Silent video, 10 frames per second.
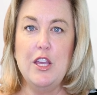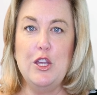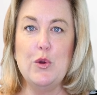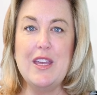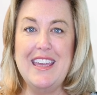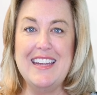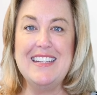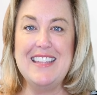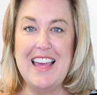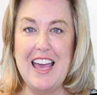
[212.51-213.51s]
You can get
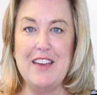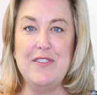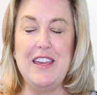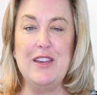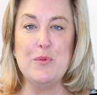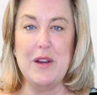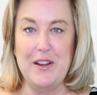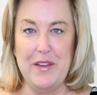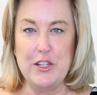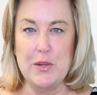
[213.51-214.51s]
into the heavy
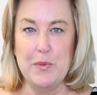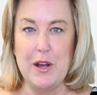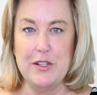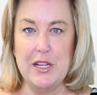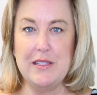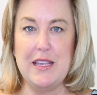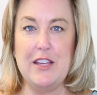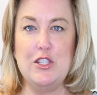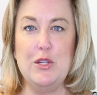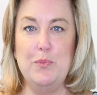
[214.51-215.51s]
renovation projects
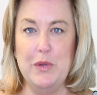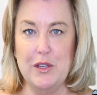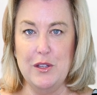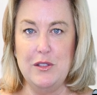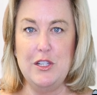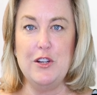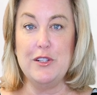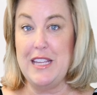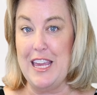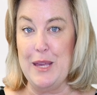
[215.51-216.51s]
as you build your
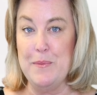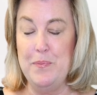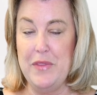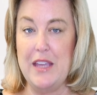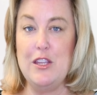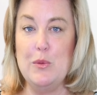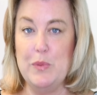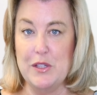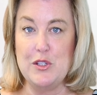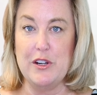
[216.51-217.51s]
team and you
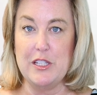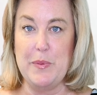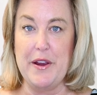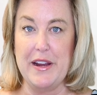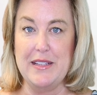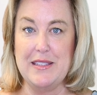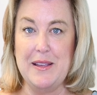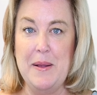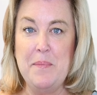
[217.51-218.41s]
build your experience.